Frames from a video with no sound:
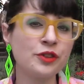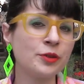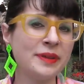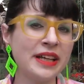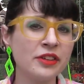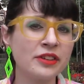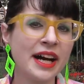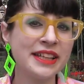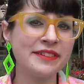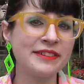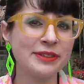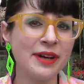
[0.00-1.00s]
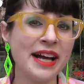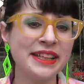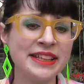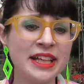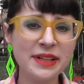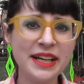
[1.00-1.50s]
which will be other kinds of
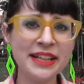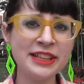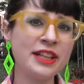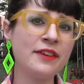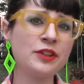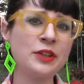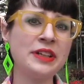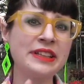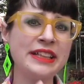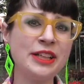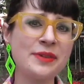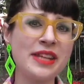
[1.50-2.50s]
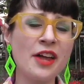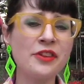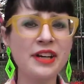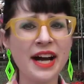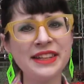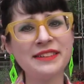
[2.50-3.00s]
stress, because you'll have learned to deal with
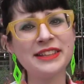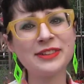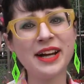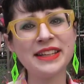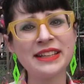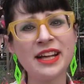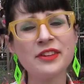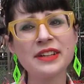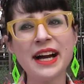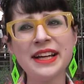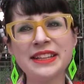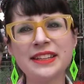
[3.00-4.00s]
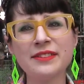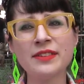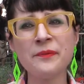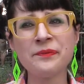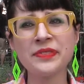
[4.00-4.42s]
other kinds of stress and other kinds of